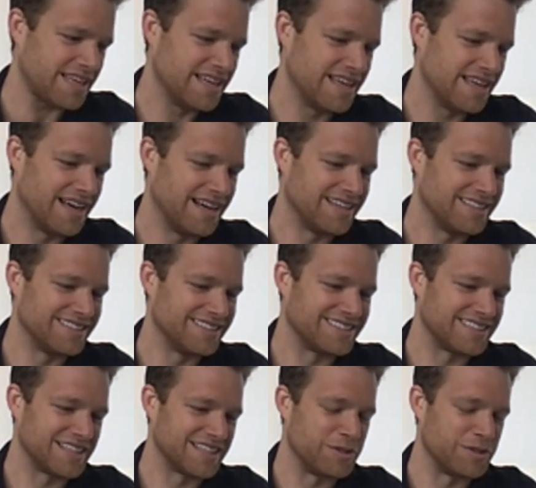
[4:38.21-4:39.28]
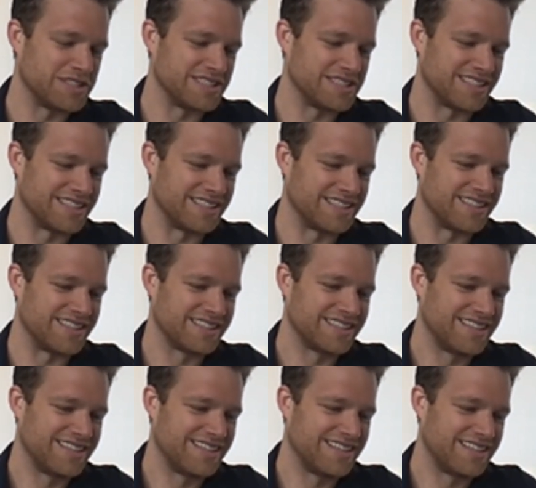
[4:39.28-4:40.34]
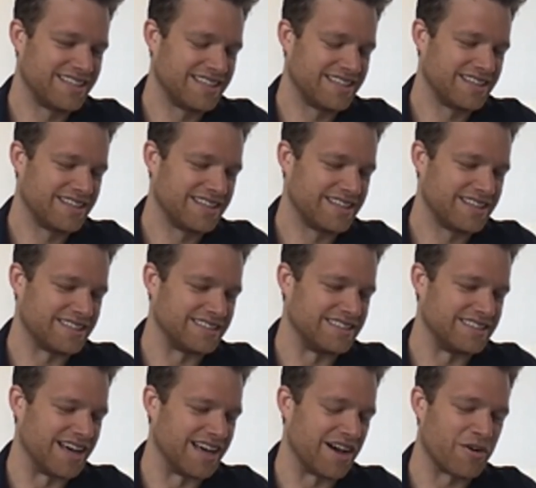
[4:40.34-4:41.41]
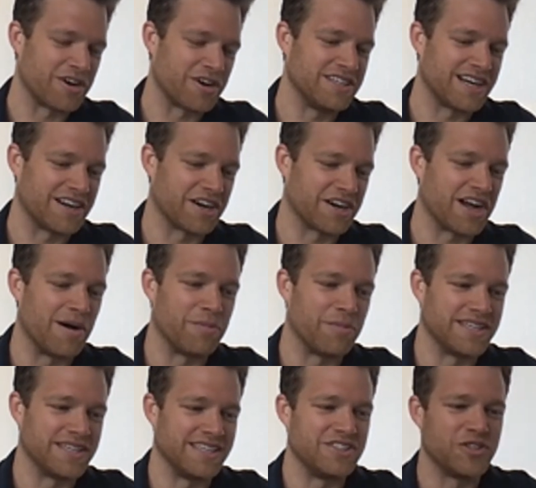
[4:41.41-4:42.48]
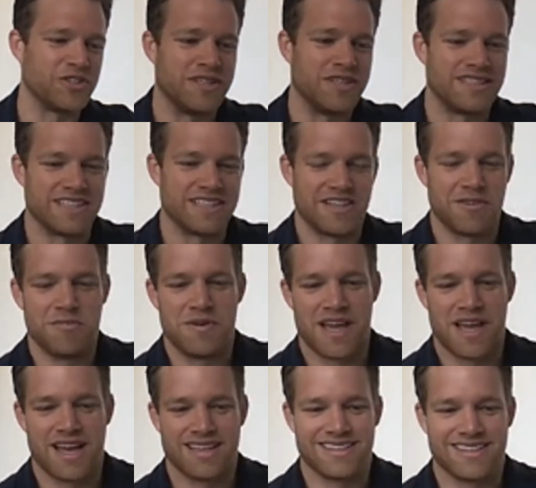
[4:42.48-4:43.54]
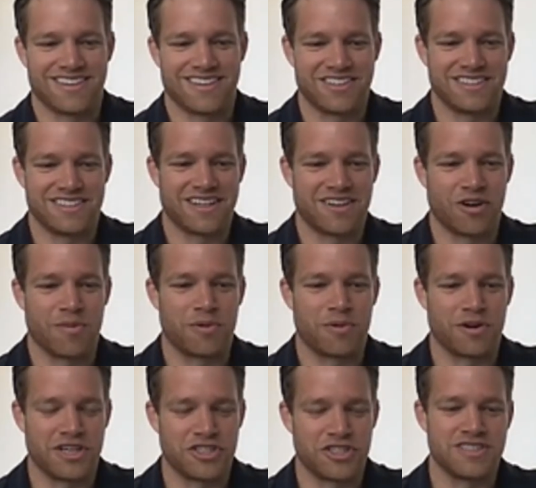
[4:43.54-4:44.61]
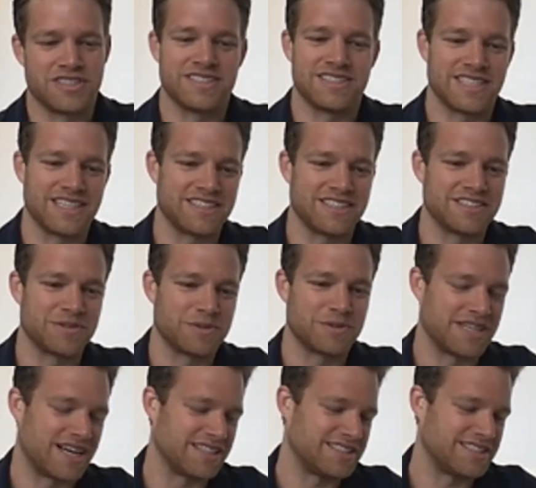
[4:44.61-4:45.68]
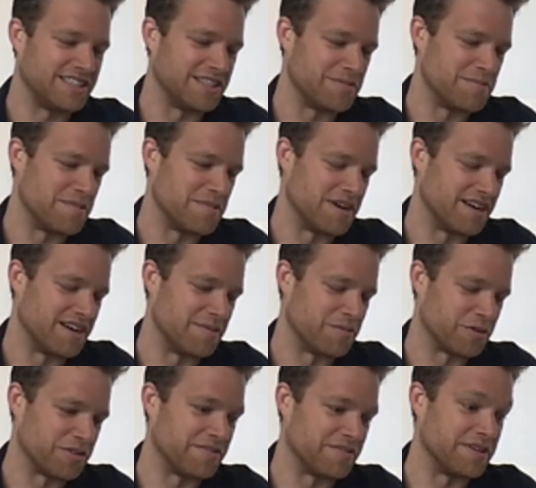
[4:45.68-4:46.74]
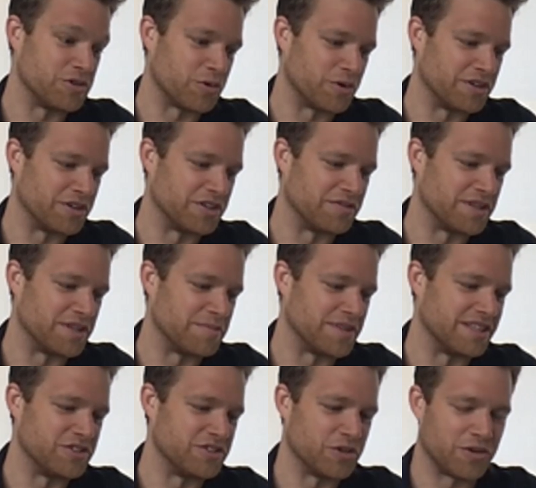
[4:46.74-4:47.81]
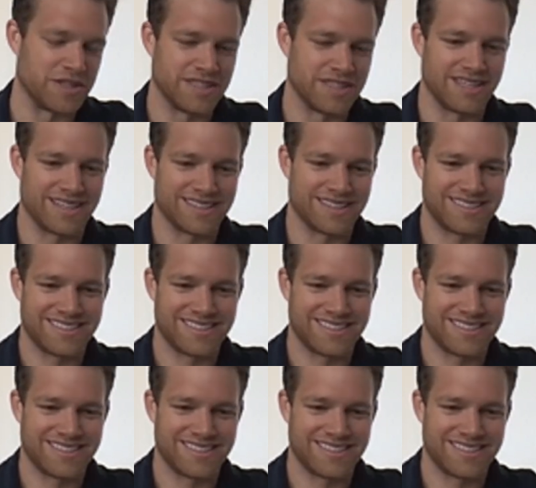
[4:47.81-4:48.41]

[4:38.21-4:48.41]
And it was, uh, yeah, our entire company joined them, and our entire operations and sales and whatnot team, um, or the majority of them, then joined that